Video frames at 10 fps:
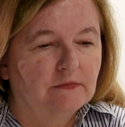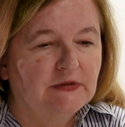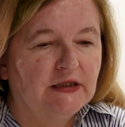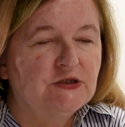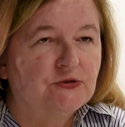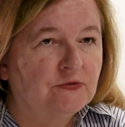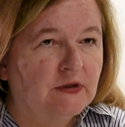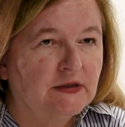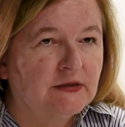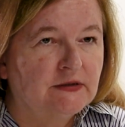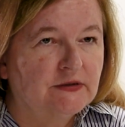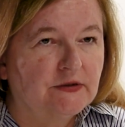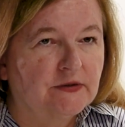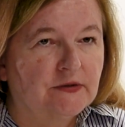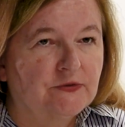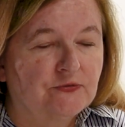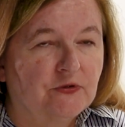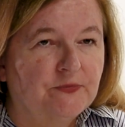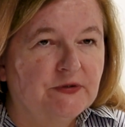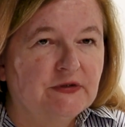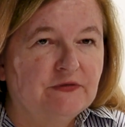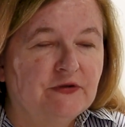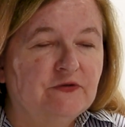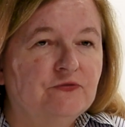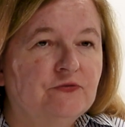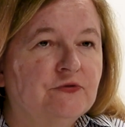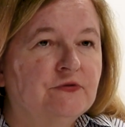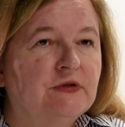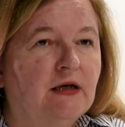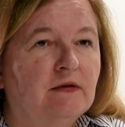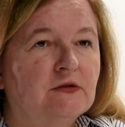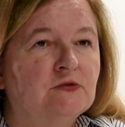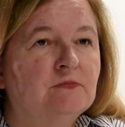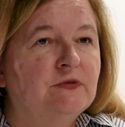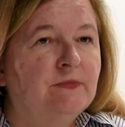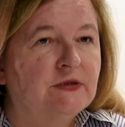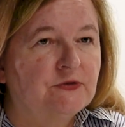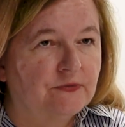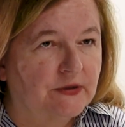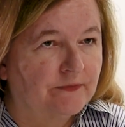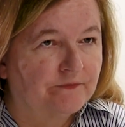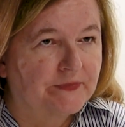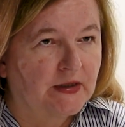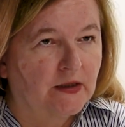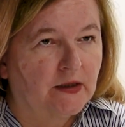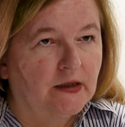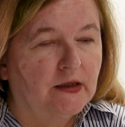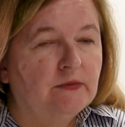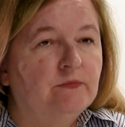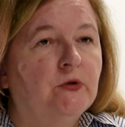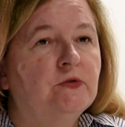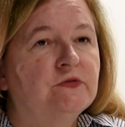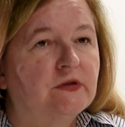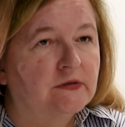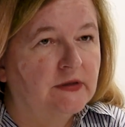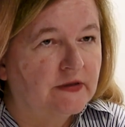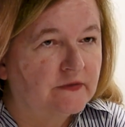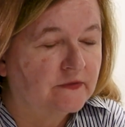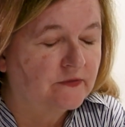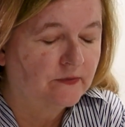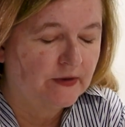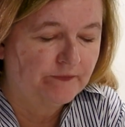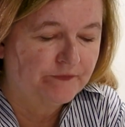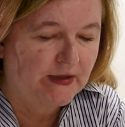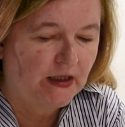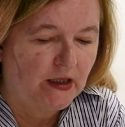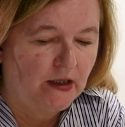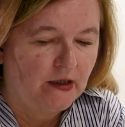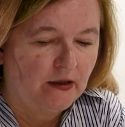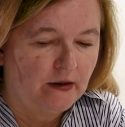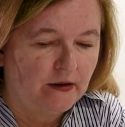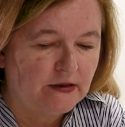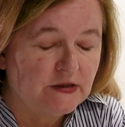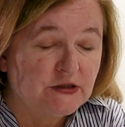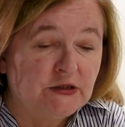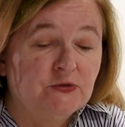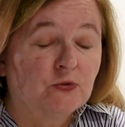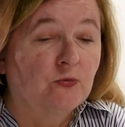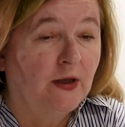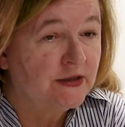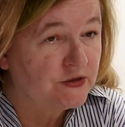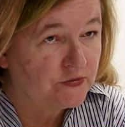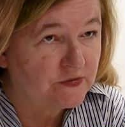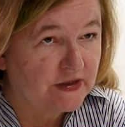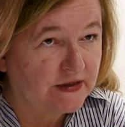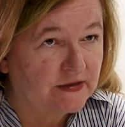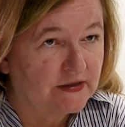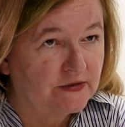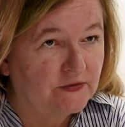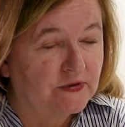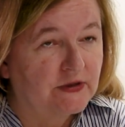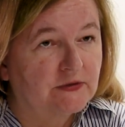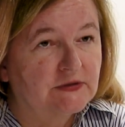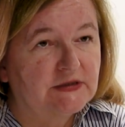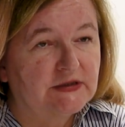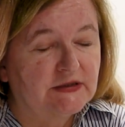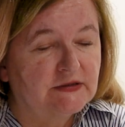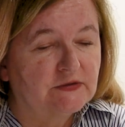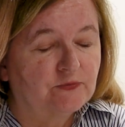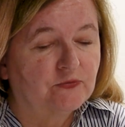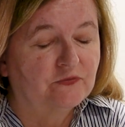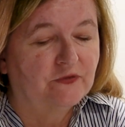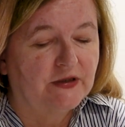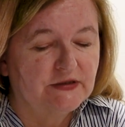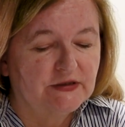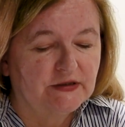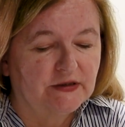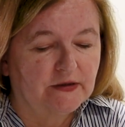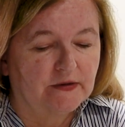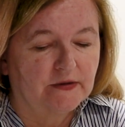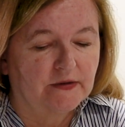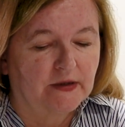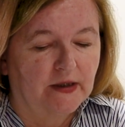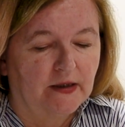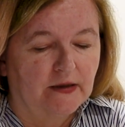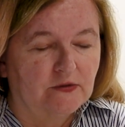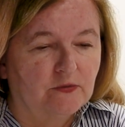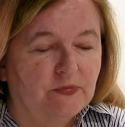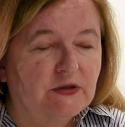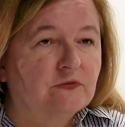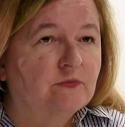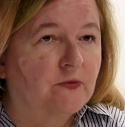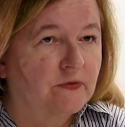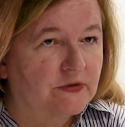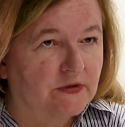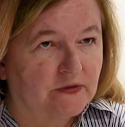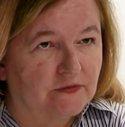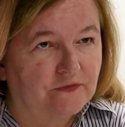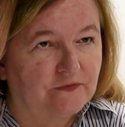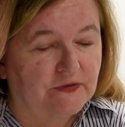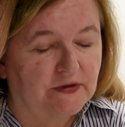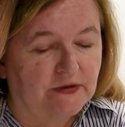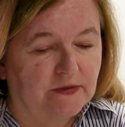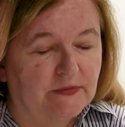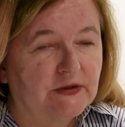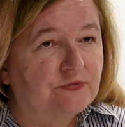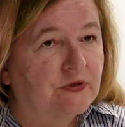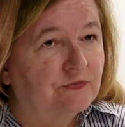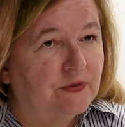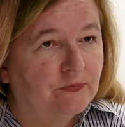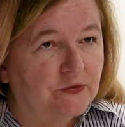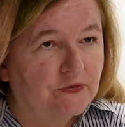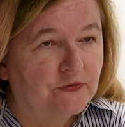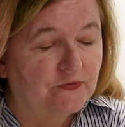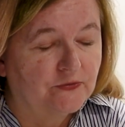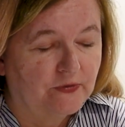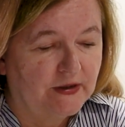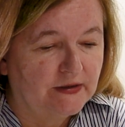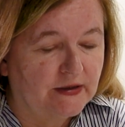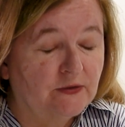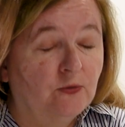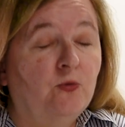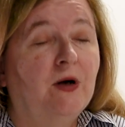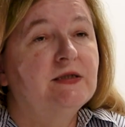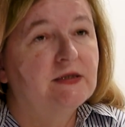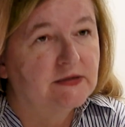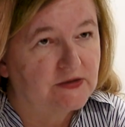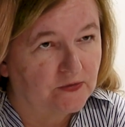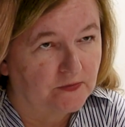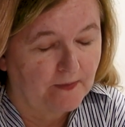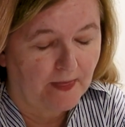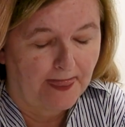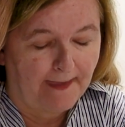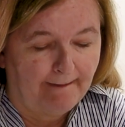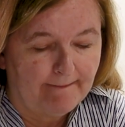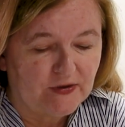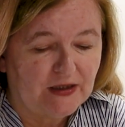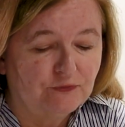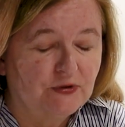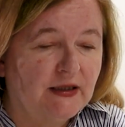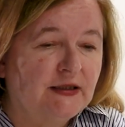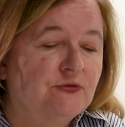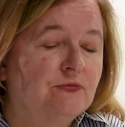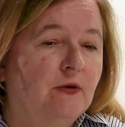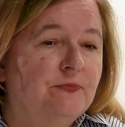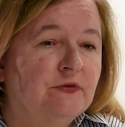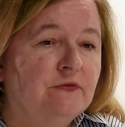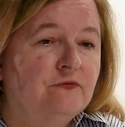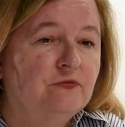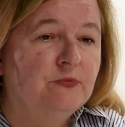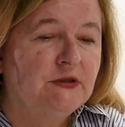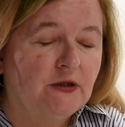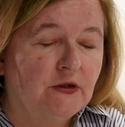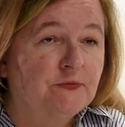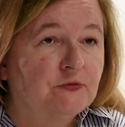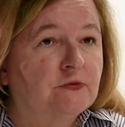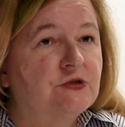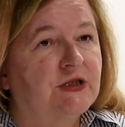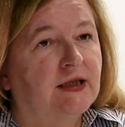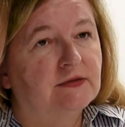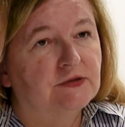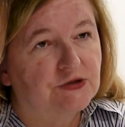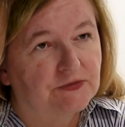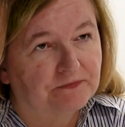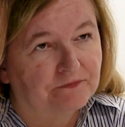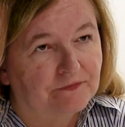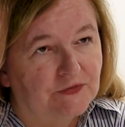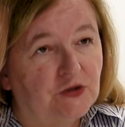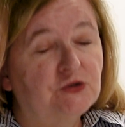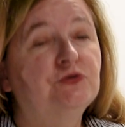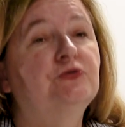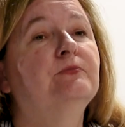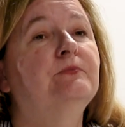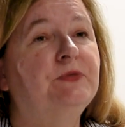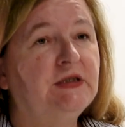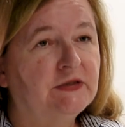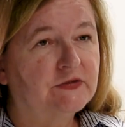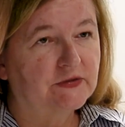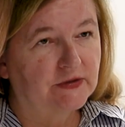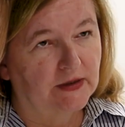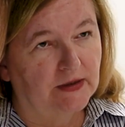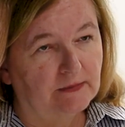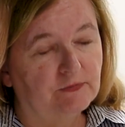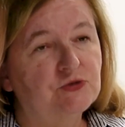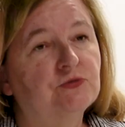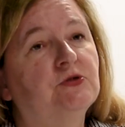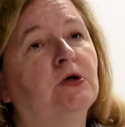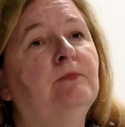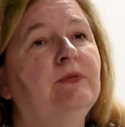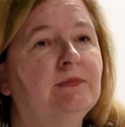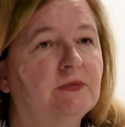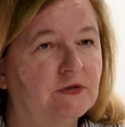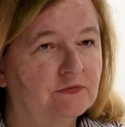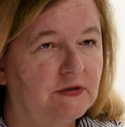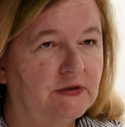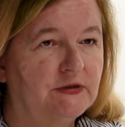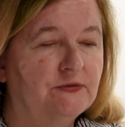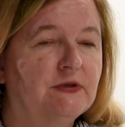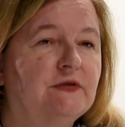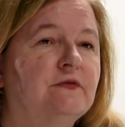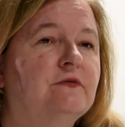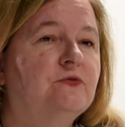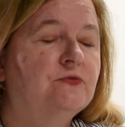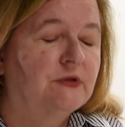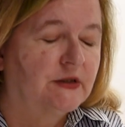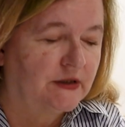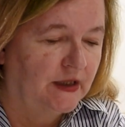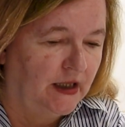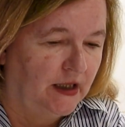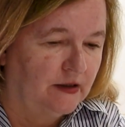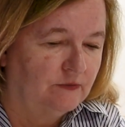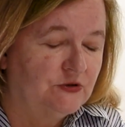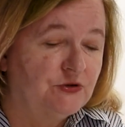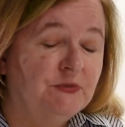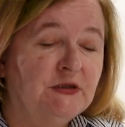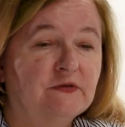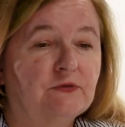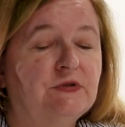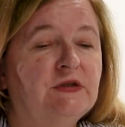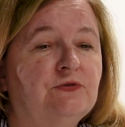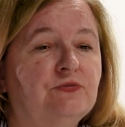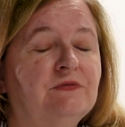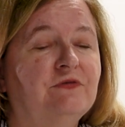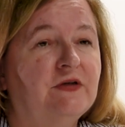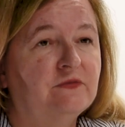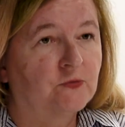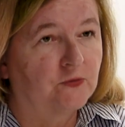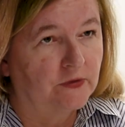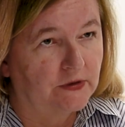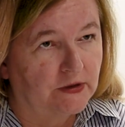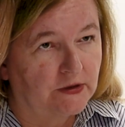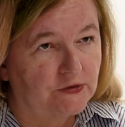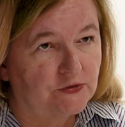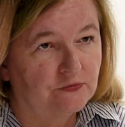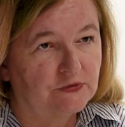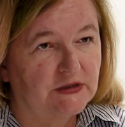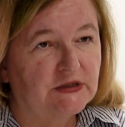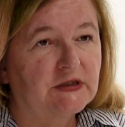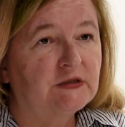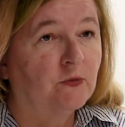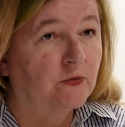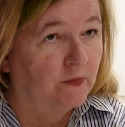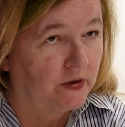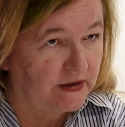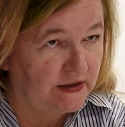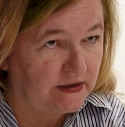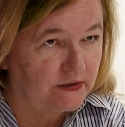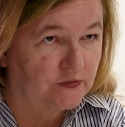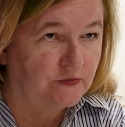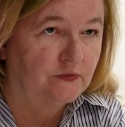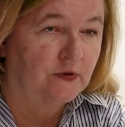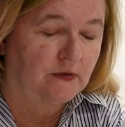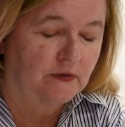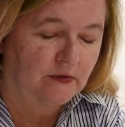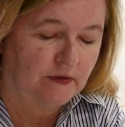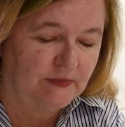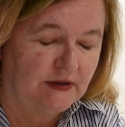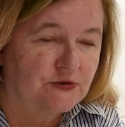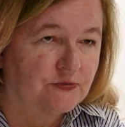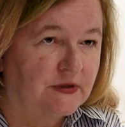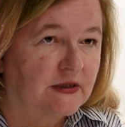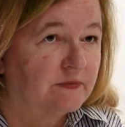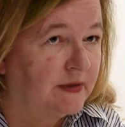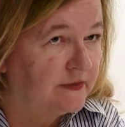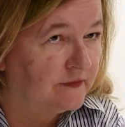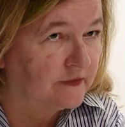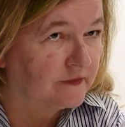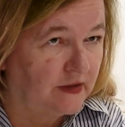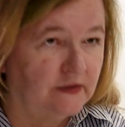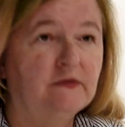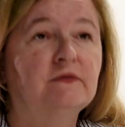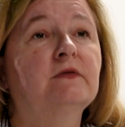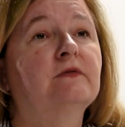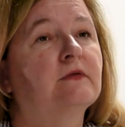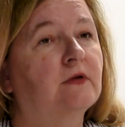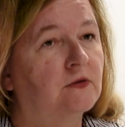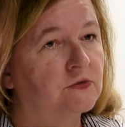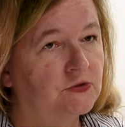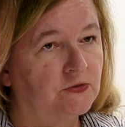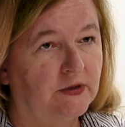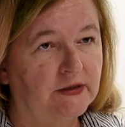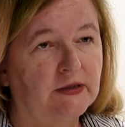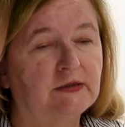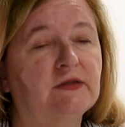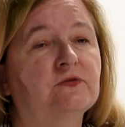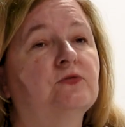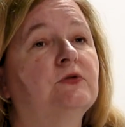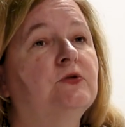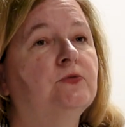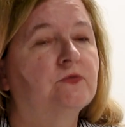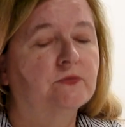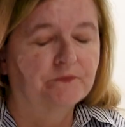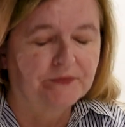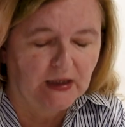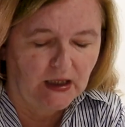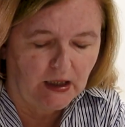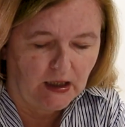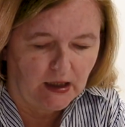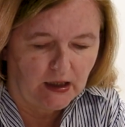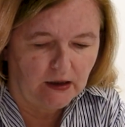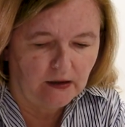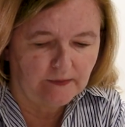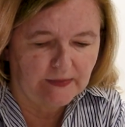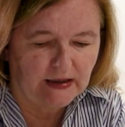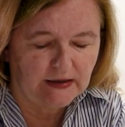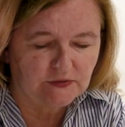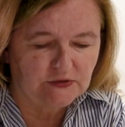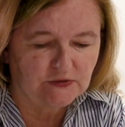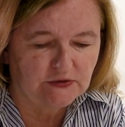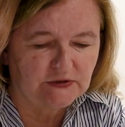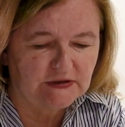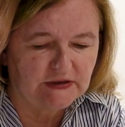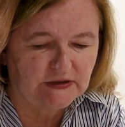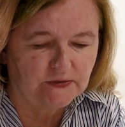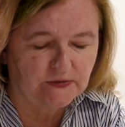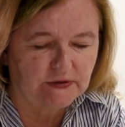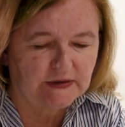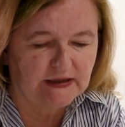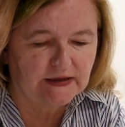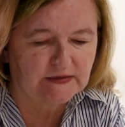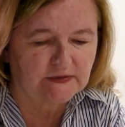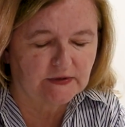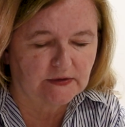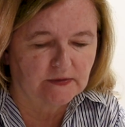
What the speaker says: NATO and European Defence Union are complementary, and both are necessary. Indeed, you're right to say that the United States is providing the biggest part of military equipment to Ukraine, and rightly so. But I would like Europeans to be up to the challenge, not to compete, but to complement what the US is doing, which means that we need to invest more, to dedicate more money to our military expenses. And this is ongoing, and that's good news. I also consider that